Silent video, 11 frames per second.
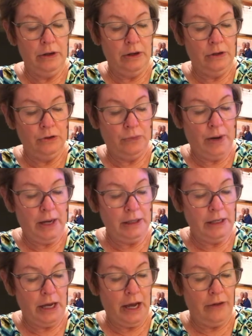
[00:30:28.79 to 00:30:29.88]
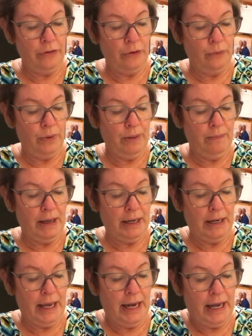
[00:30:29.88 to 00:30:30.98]
on directly on
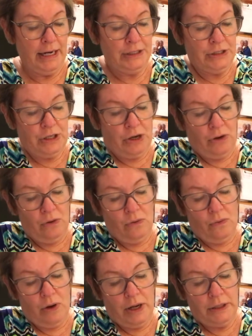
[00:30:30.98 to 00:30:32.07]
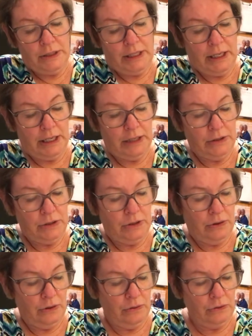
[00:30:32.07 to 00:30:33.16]
the ribbon, and I don't want
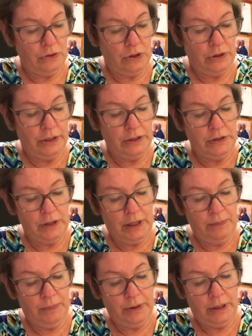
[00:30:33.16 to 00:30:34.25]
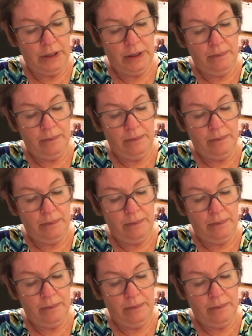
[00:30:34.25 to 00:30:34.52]
it to, oh darn it,